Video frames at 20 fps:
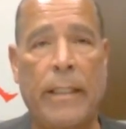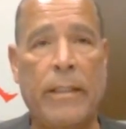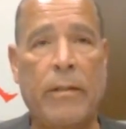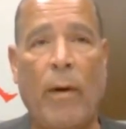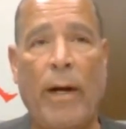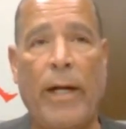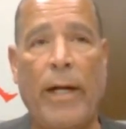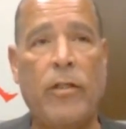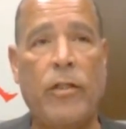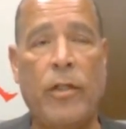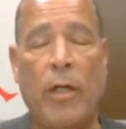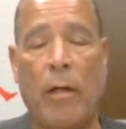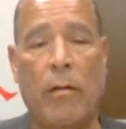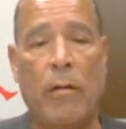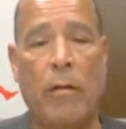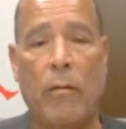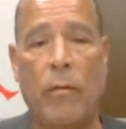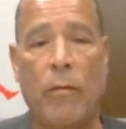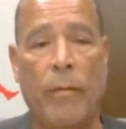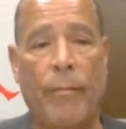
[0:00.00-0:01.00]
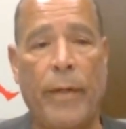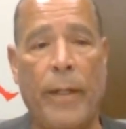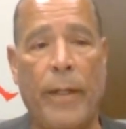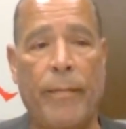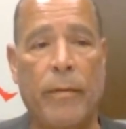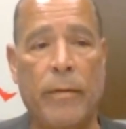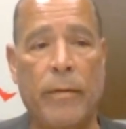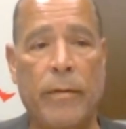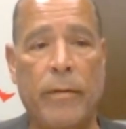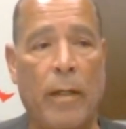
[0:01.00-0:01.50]
That's why I chuckle when
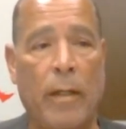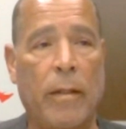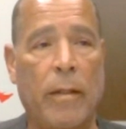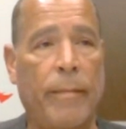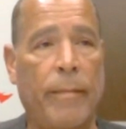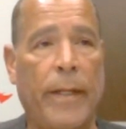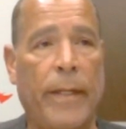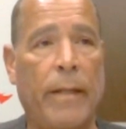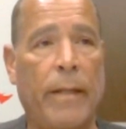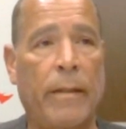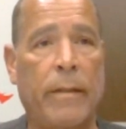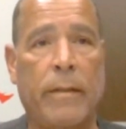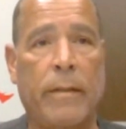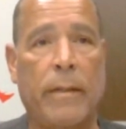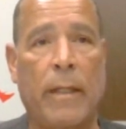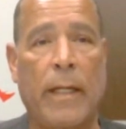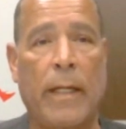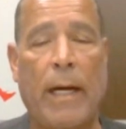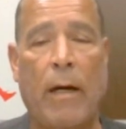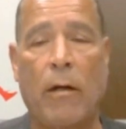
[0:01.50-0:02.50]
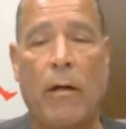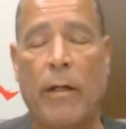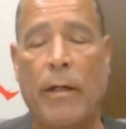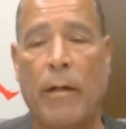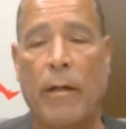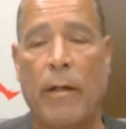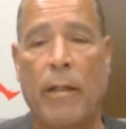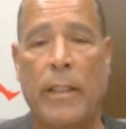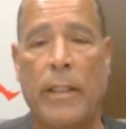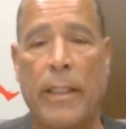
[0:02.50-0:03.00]
people talk about how
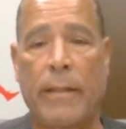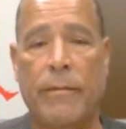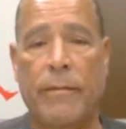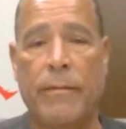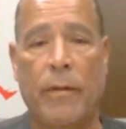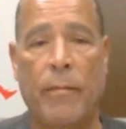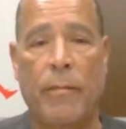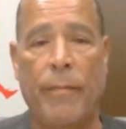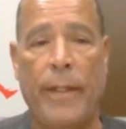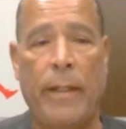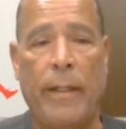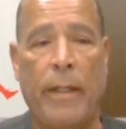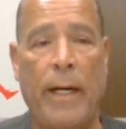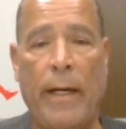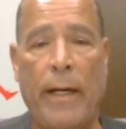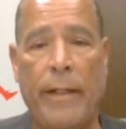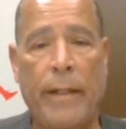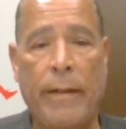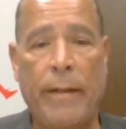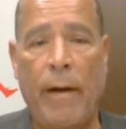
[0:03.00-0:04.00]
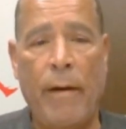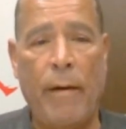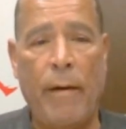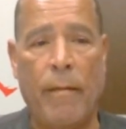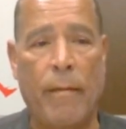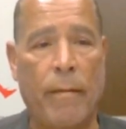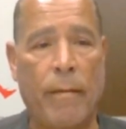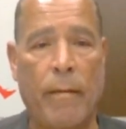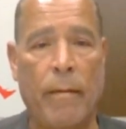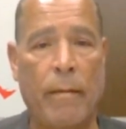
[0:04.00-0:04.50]
good our team's going to be. How do you
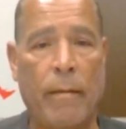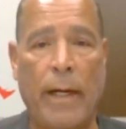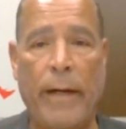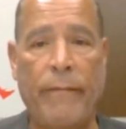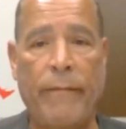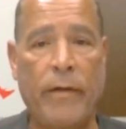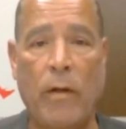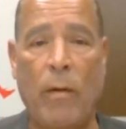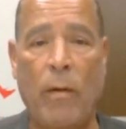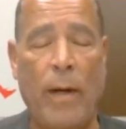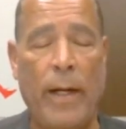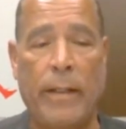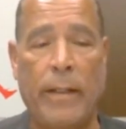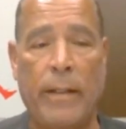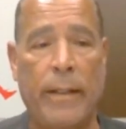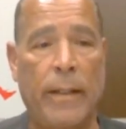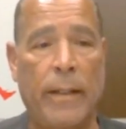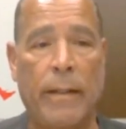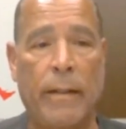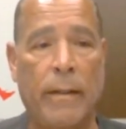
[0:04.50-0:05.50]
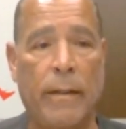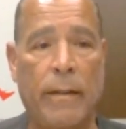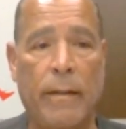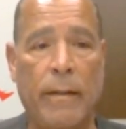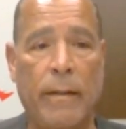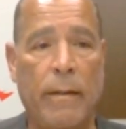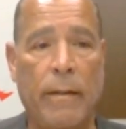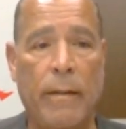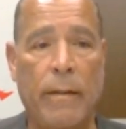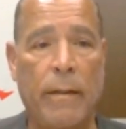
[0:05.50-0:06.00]
know? I have no idea.
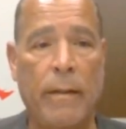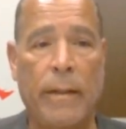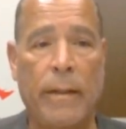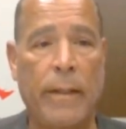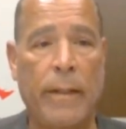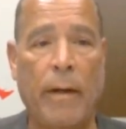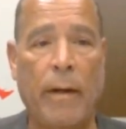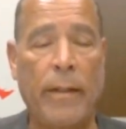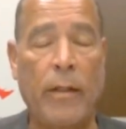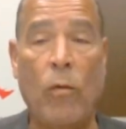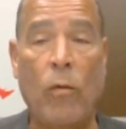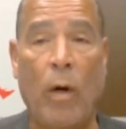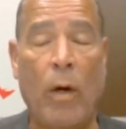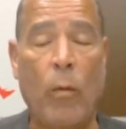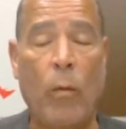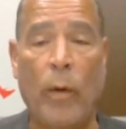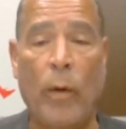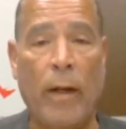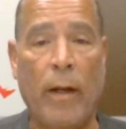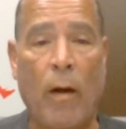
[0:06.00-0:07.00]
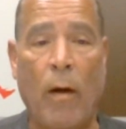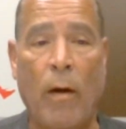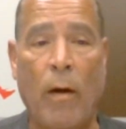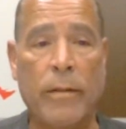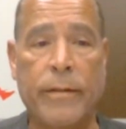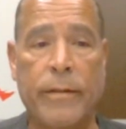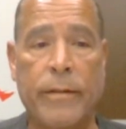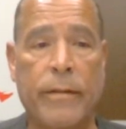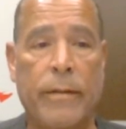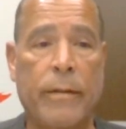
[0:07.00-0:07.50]
You know, I know what we
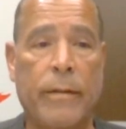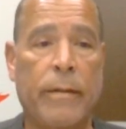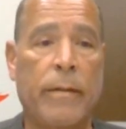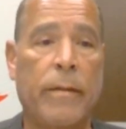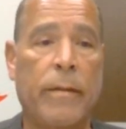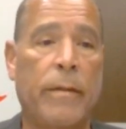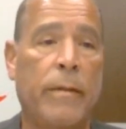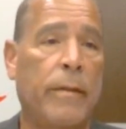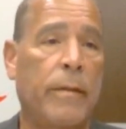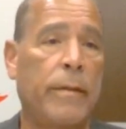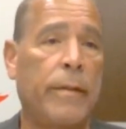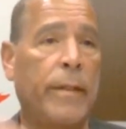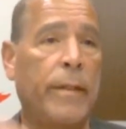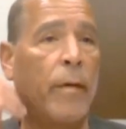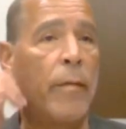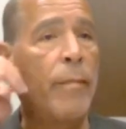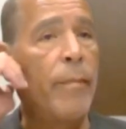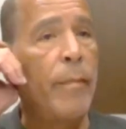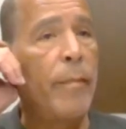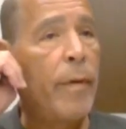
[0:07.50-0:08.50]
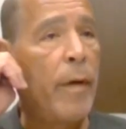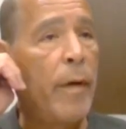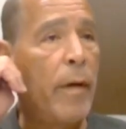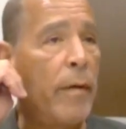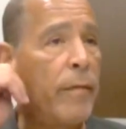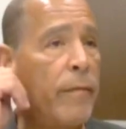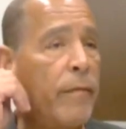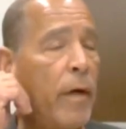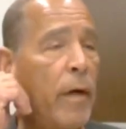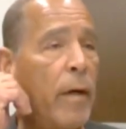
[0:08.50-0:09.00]
lost. You know,
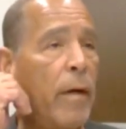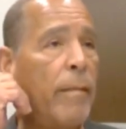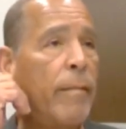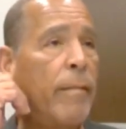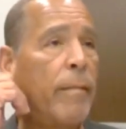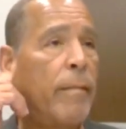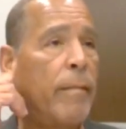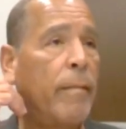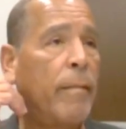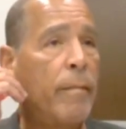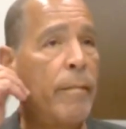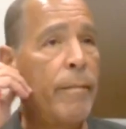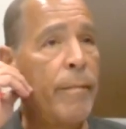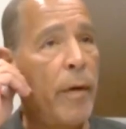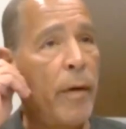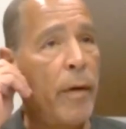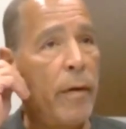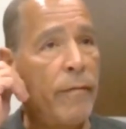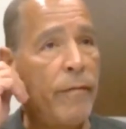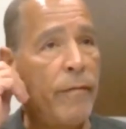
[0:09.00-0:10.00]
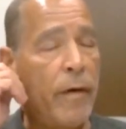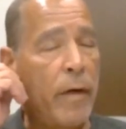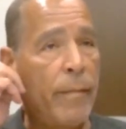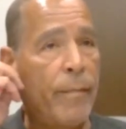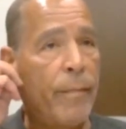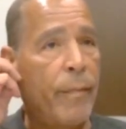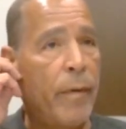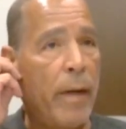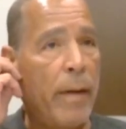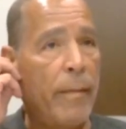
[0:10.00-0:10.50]
part of our
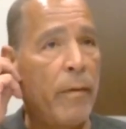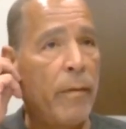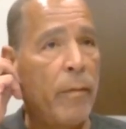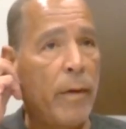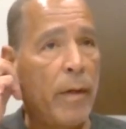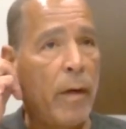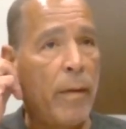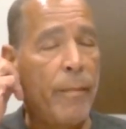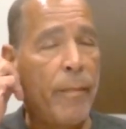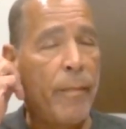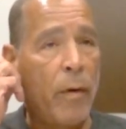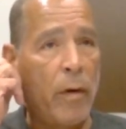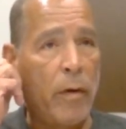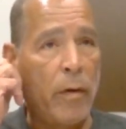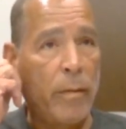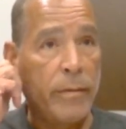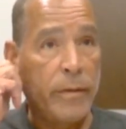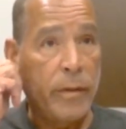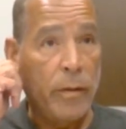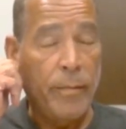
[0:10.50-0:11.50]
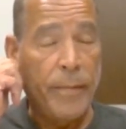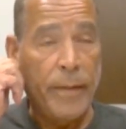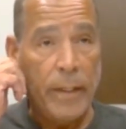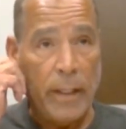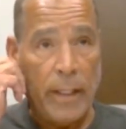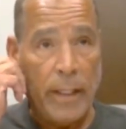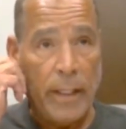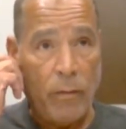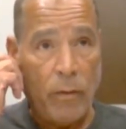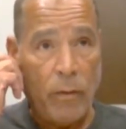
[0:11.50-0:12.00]
problem with our program is a little
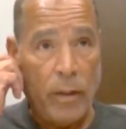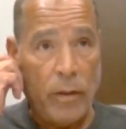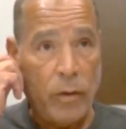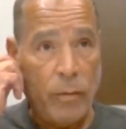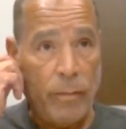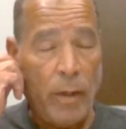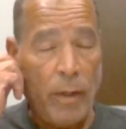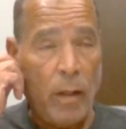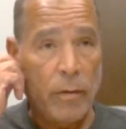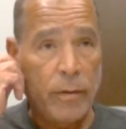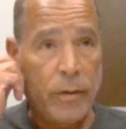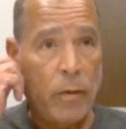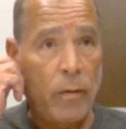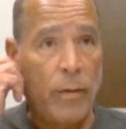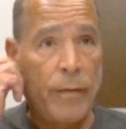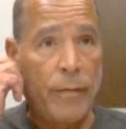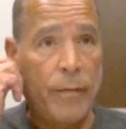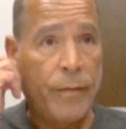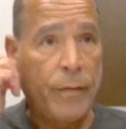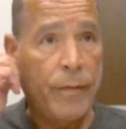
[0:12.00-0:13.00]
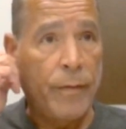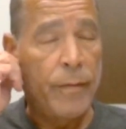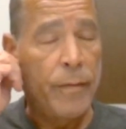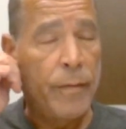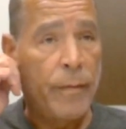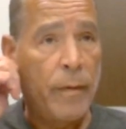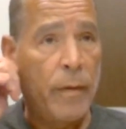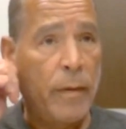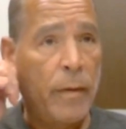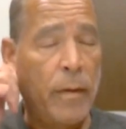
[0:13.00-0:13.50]
bit like what Jamal's going
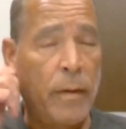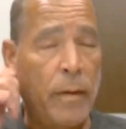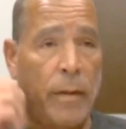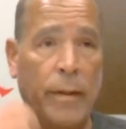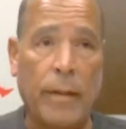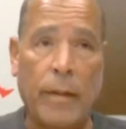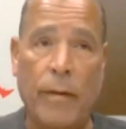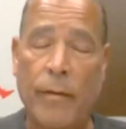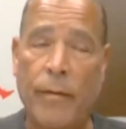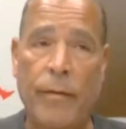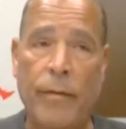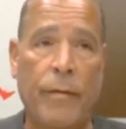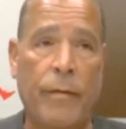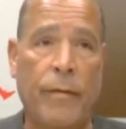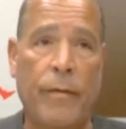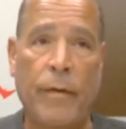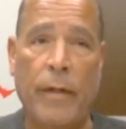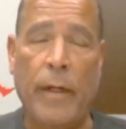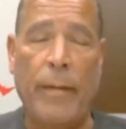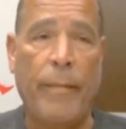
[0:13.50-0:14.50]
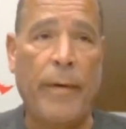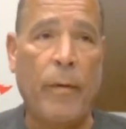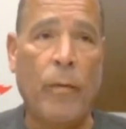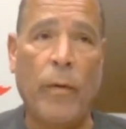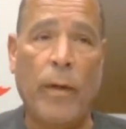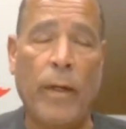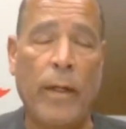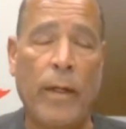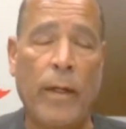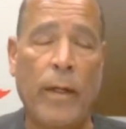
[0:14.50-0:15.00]
through. You know, you got to be
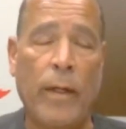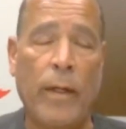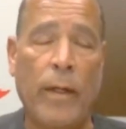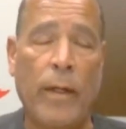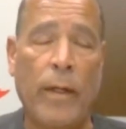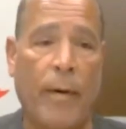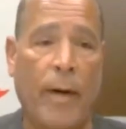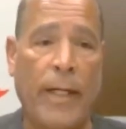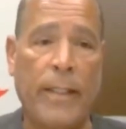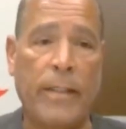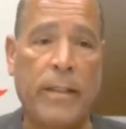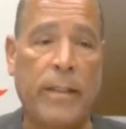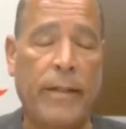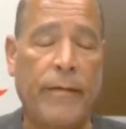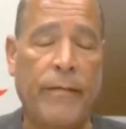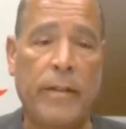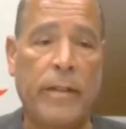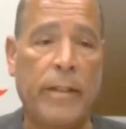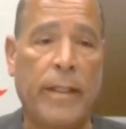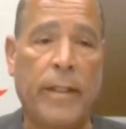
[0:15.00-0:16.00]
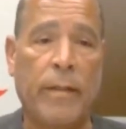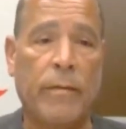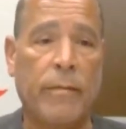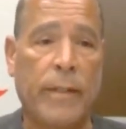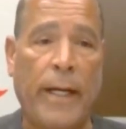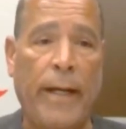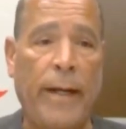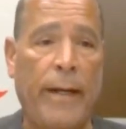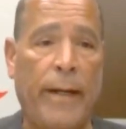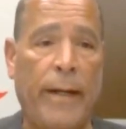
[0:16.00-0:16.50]
willing to pay the price every
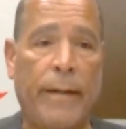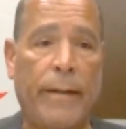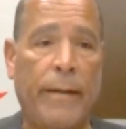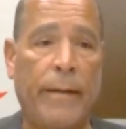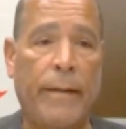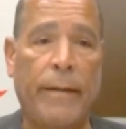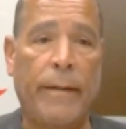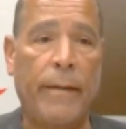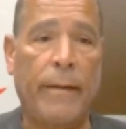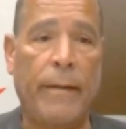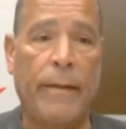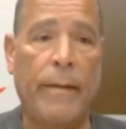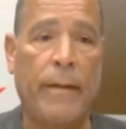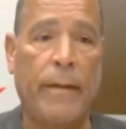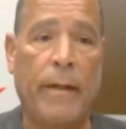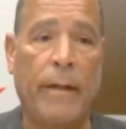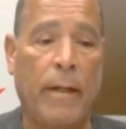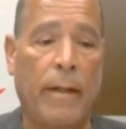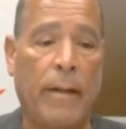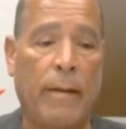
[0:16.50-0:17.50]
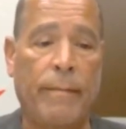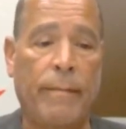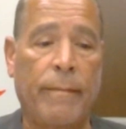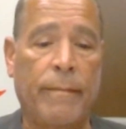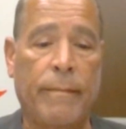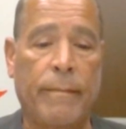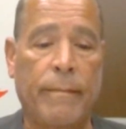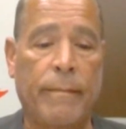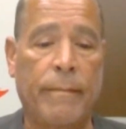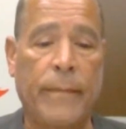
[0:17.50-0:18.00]
single day.
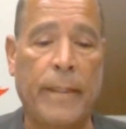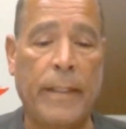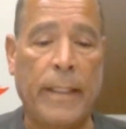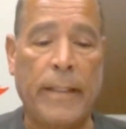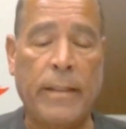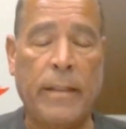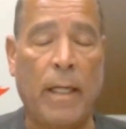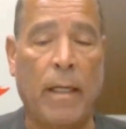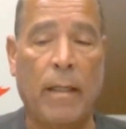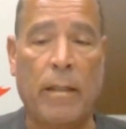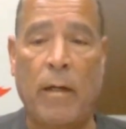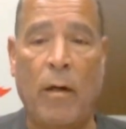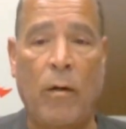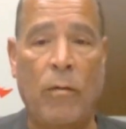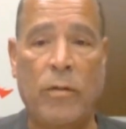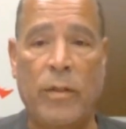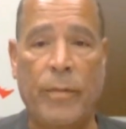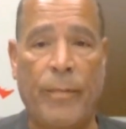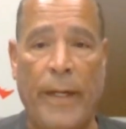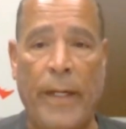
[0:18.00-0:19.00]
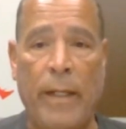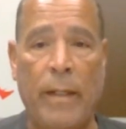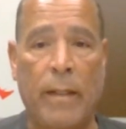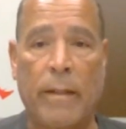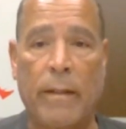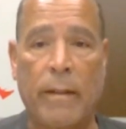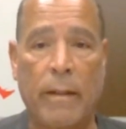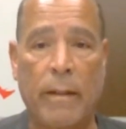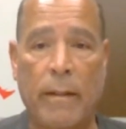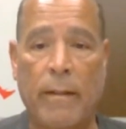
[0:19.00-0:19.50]
And that's not coach
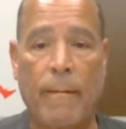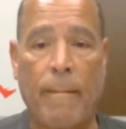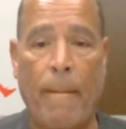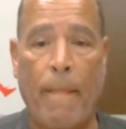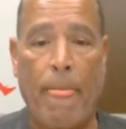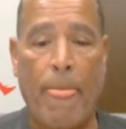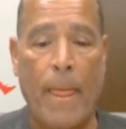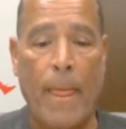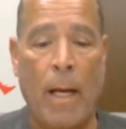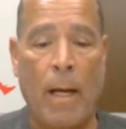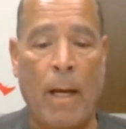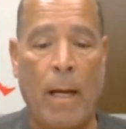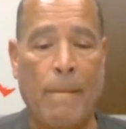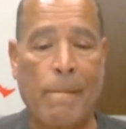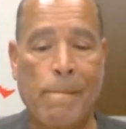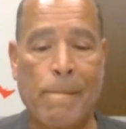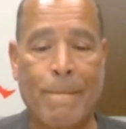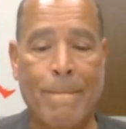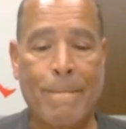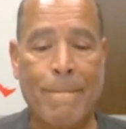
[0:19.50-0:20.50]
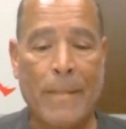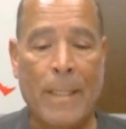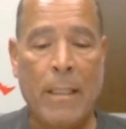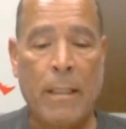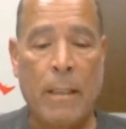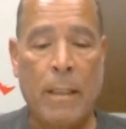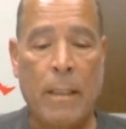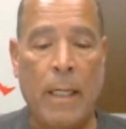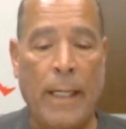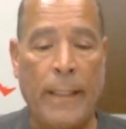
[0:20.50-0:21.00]
speak. I
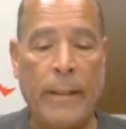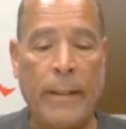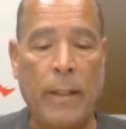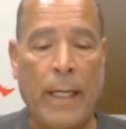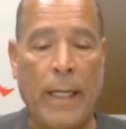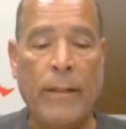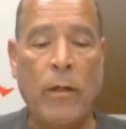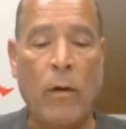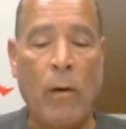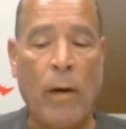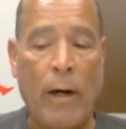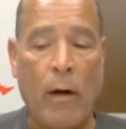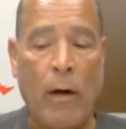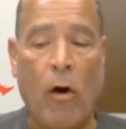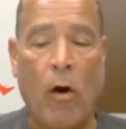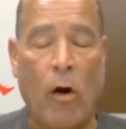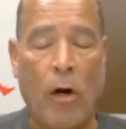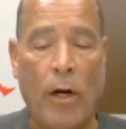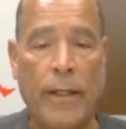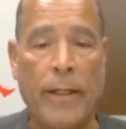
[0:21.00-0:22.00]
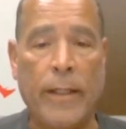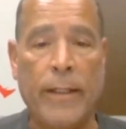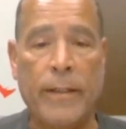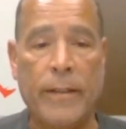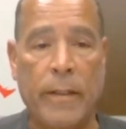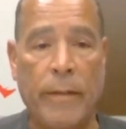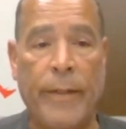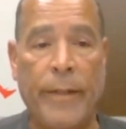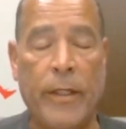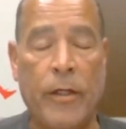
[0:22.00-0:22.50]
know how hard it
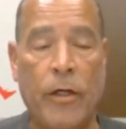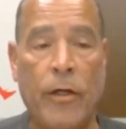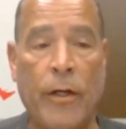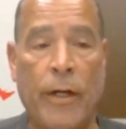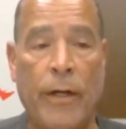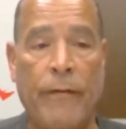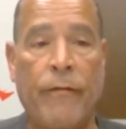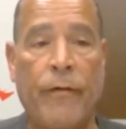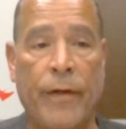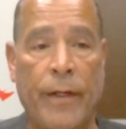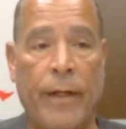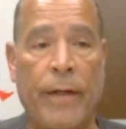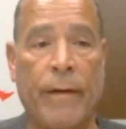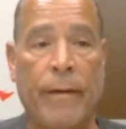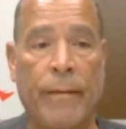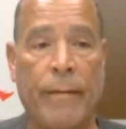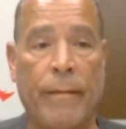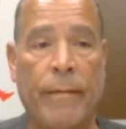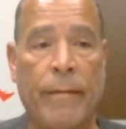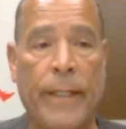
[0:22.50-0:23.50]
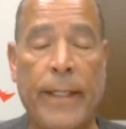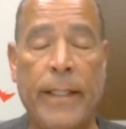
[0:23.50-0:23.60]
is to be good every year.